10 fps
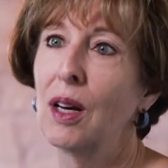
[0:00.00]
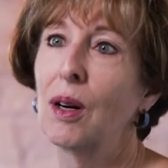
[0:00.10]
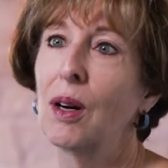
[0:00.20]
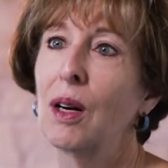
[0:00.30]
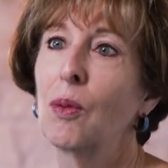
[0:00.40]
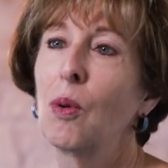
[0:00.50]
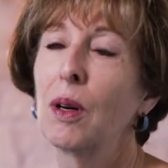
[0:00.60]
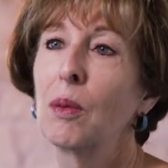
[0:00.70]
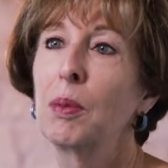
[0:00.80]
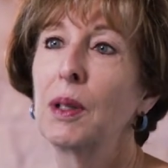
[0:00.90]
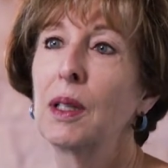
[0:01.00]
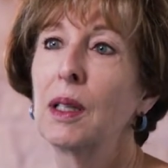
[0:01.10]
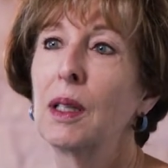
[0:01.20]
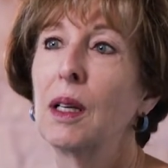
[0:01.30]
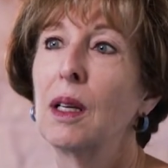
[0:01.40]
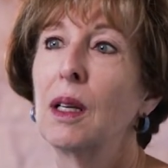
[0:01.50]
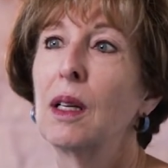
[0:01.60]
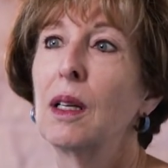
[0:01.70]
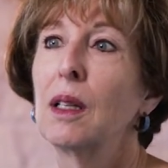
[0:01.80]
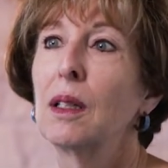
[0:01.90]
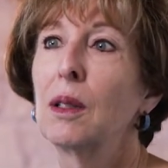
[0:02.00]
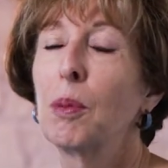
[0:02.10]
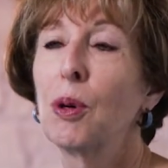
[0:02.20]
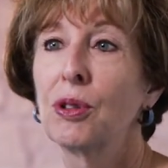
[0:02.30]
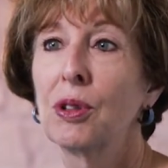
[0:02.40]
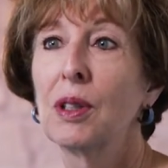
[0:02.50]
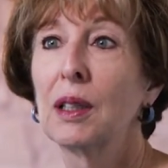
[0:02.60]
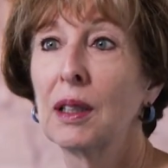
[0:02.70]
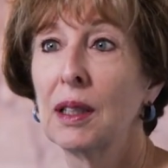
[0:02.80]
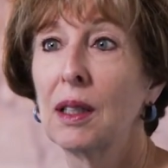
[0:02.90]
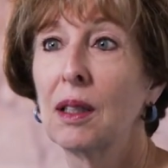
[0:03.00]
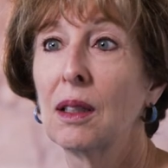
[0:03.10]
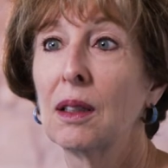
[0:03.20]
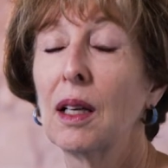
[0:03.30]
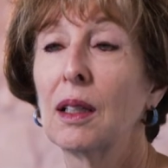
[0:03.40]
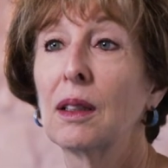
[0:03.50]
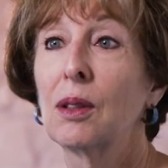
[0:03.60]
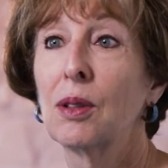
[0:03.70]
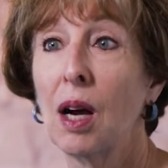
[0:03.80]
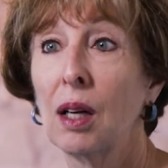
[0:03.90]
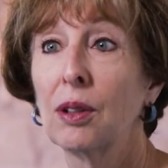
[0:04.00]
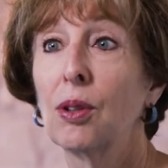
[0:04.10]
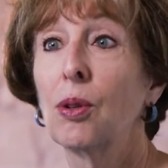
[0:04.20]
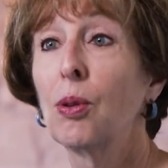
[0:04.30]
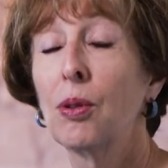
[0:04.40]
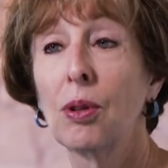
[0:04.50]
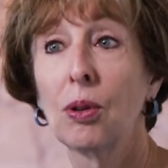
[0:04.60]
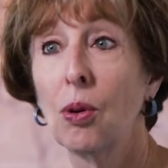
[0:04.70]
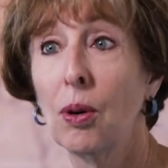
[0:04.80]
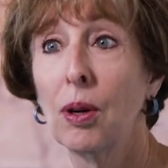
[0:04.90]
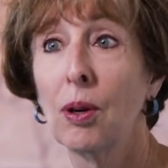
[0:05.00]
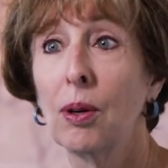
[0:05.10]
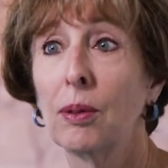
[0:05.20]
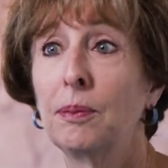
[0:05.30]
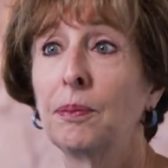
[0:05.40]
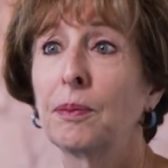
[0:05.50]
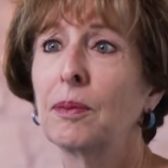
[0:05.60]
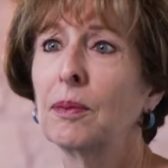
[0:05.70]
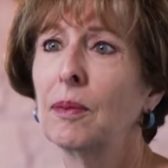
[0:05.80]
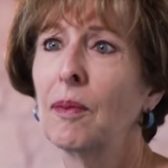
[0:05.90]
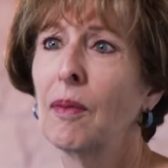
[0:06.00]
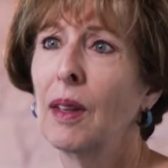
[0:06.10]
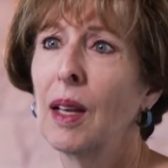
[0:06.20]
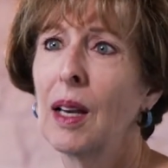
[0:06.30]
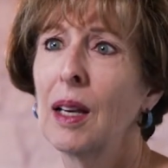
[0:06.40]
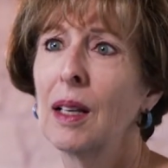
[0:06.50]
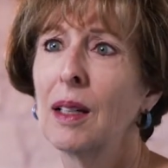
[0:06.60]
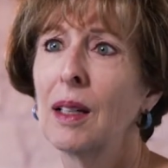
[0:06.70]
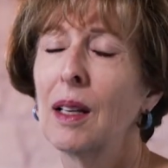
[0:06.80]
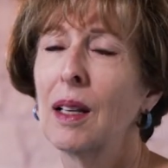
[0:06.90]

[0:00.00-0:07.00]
I want to be the person they lean on, like their doctor or their lawyer, and